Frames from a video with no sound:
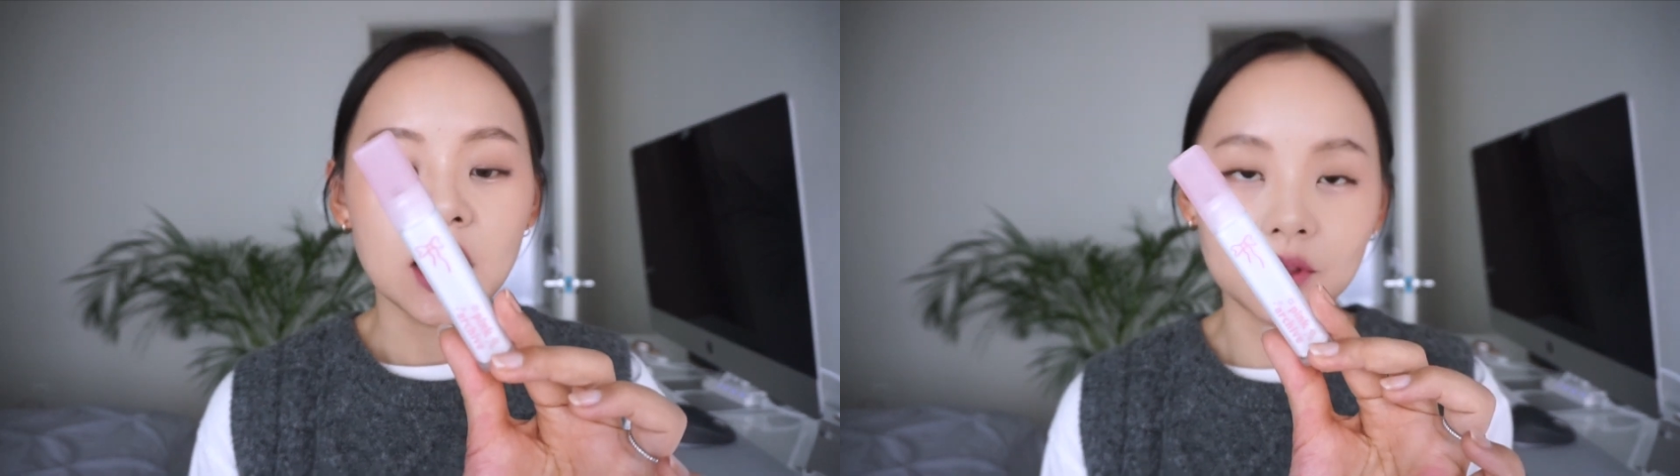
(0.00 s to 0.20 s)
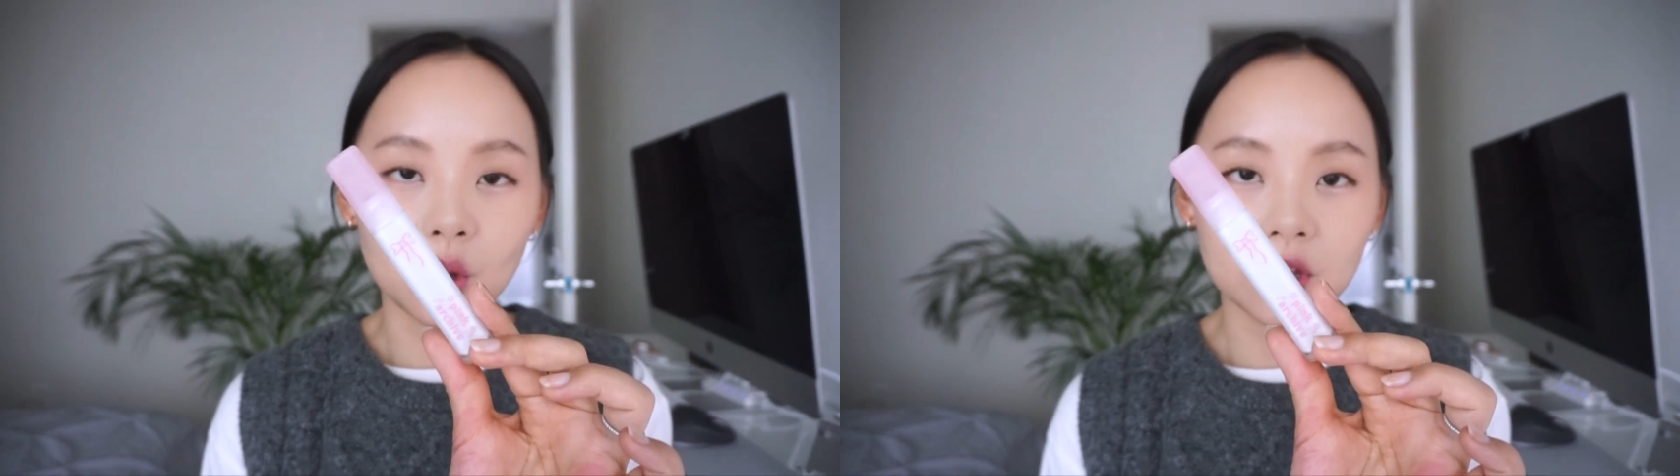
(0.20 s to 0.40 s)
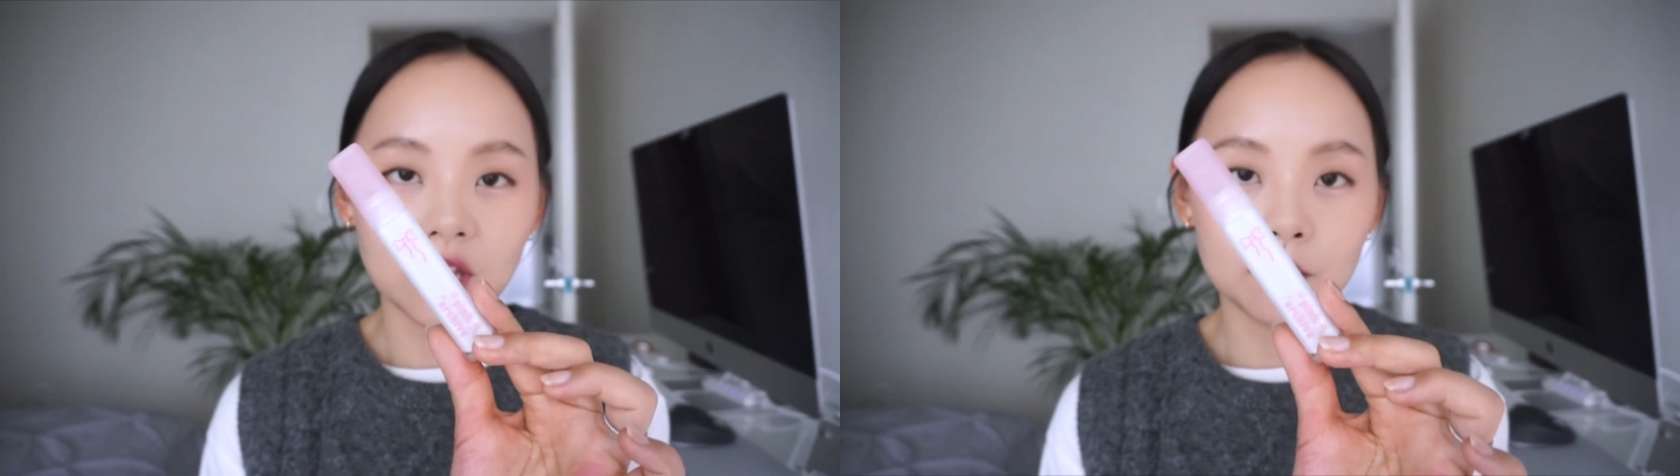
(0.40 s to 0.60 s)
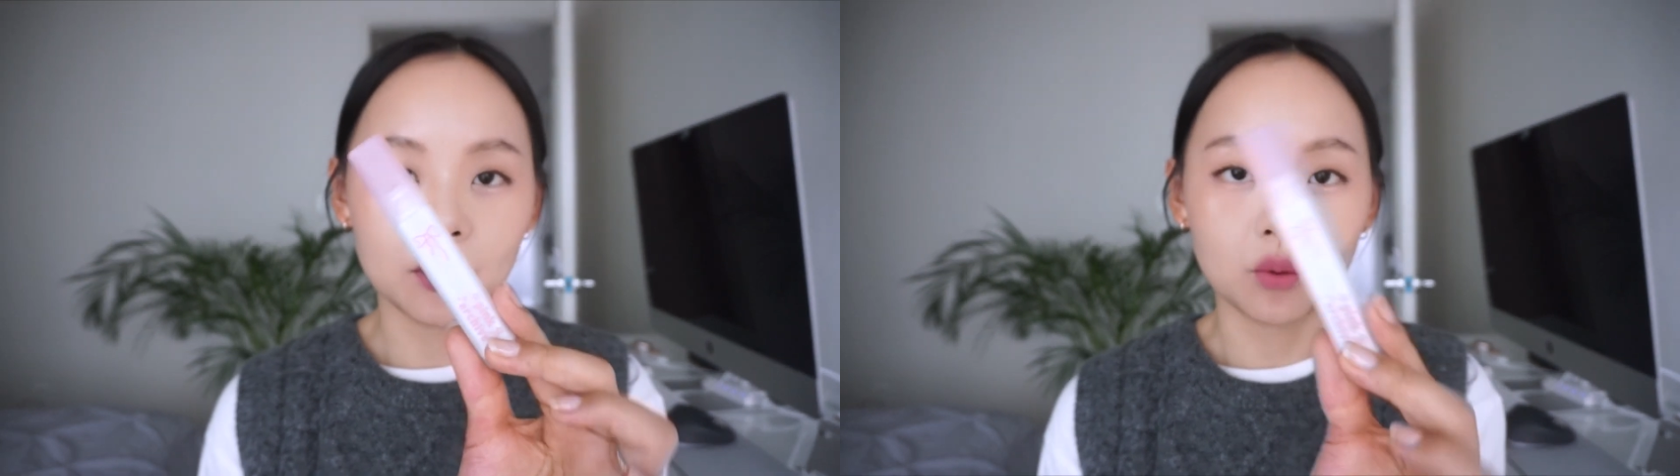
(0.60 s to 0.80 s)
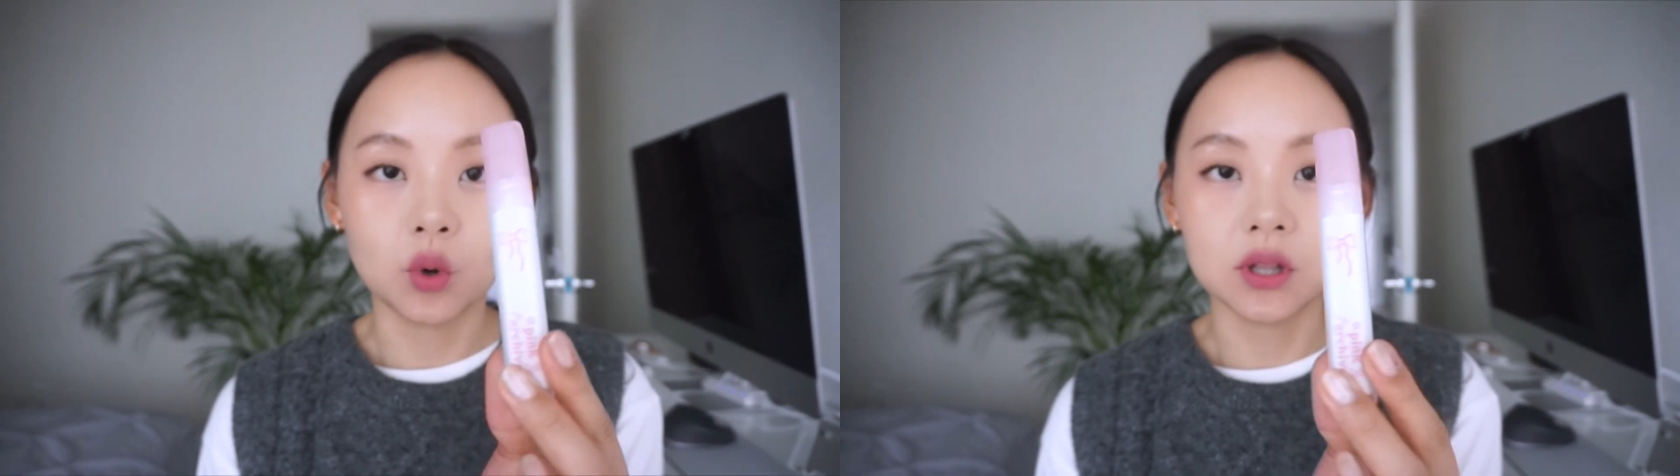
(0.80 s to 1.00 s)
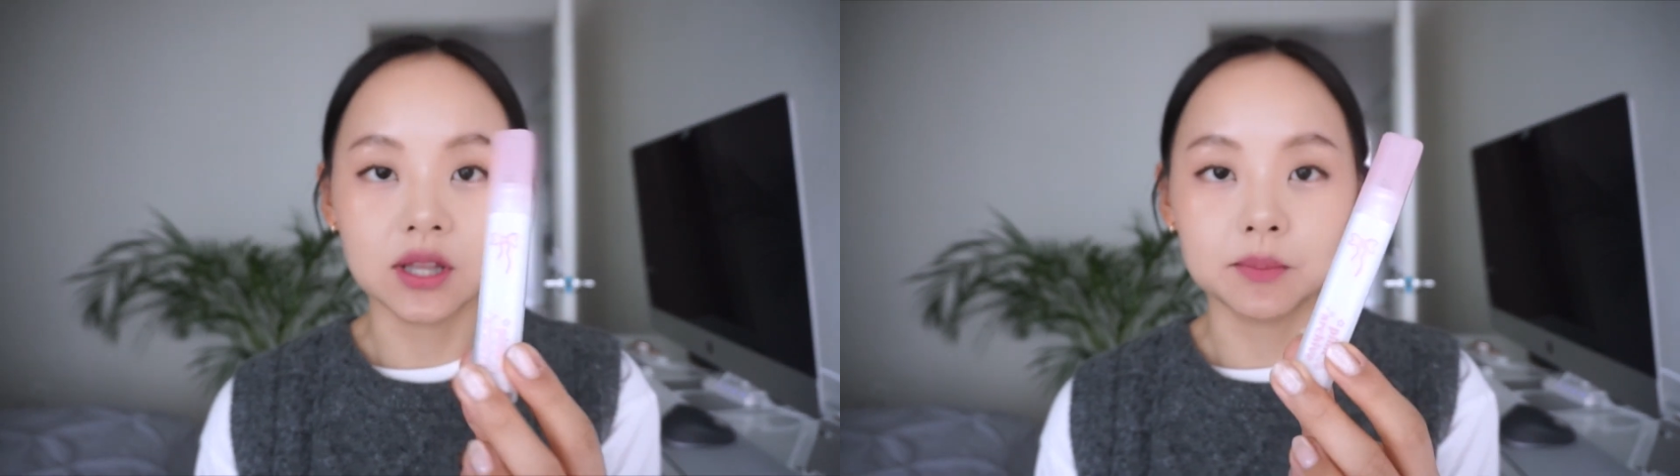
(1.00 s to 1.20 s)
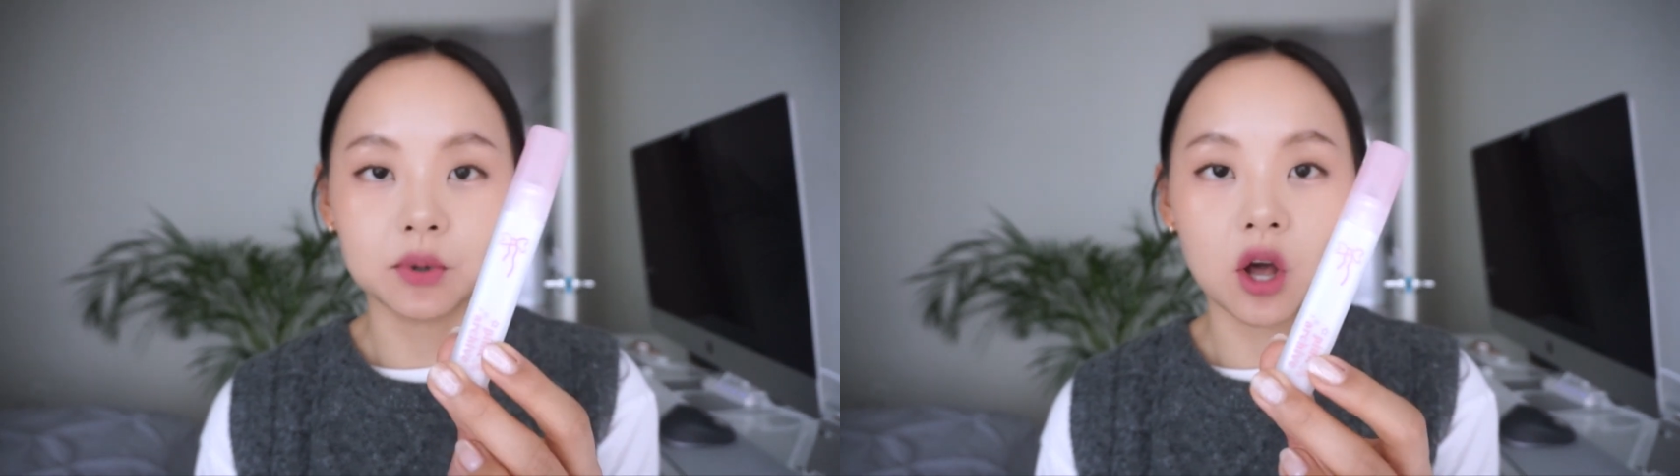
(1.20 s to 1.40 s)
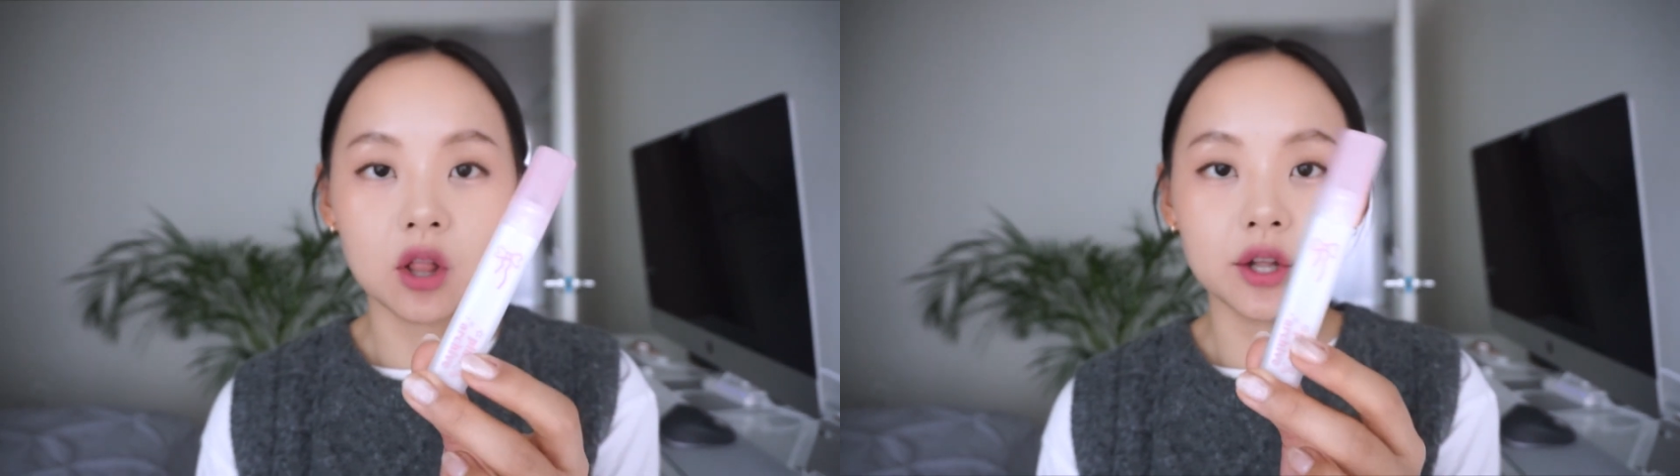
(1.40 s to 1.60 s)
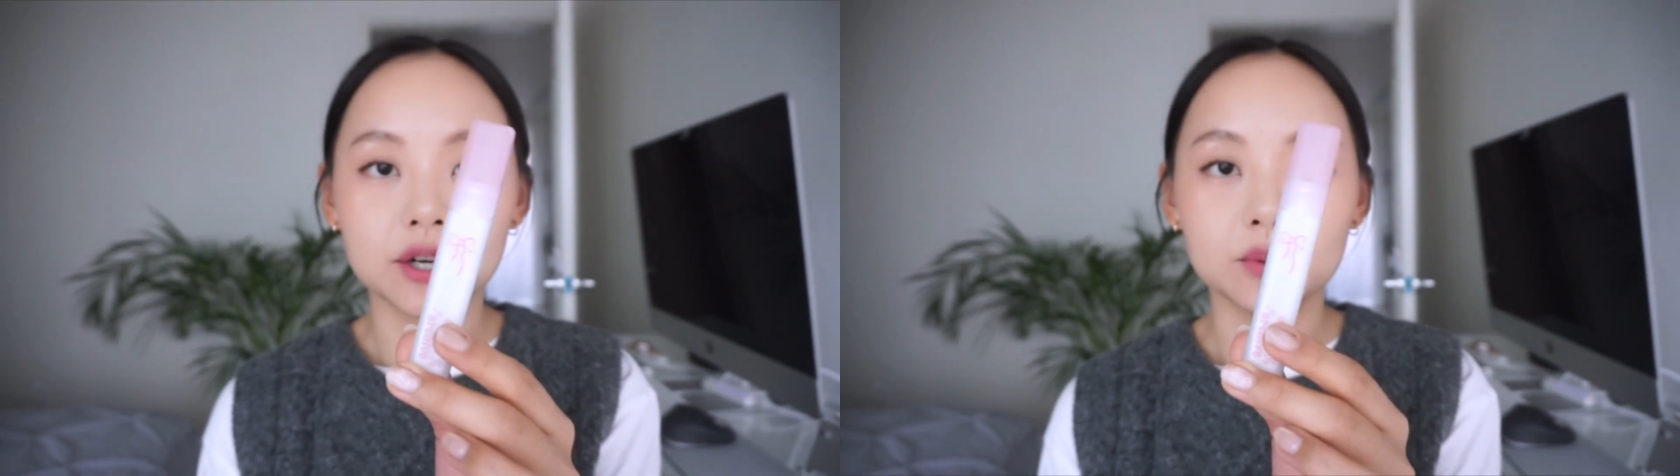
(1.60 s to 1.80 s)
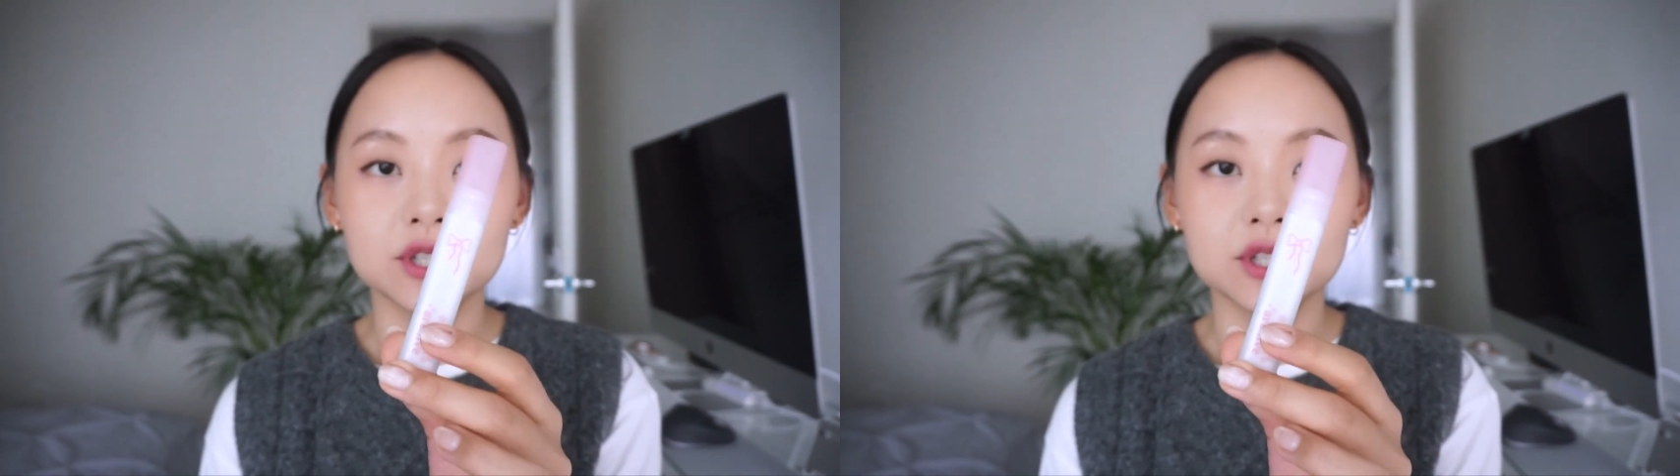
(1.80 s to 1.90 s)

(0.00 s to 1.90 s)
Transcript: They only came out with one lip color,